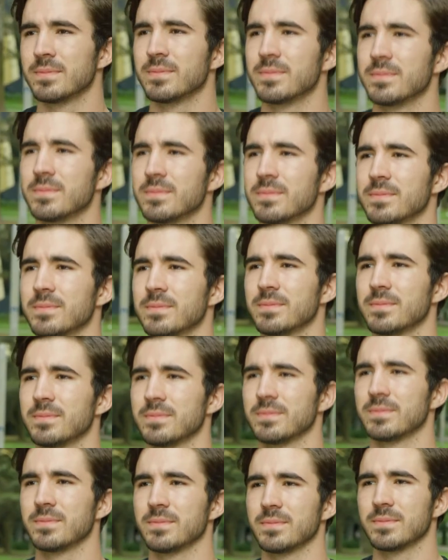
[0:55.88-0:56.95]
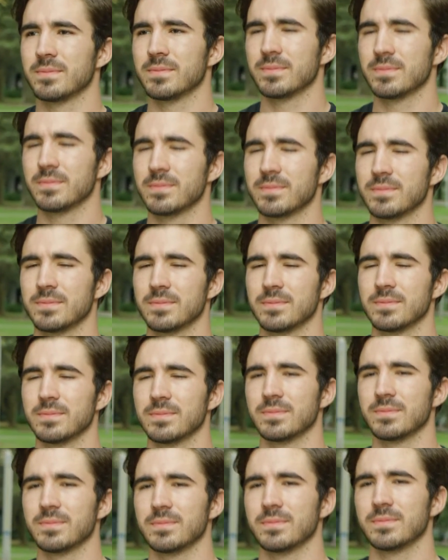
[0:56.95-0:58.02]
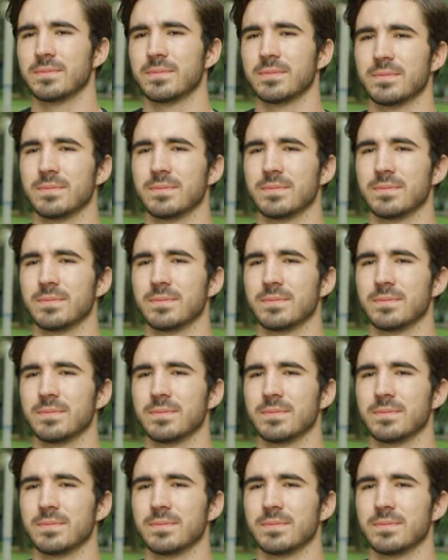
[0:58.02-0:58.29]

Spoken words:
design is a lot of things. I think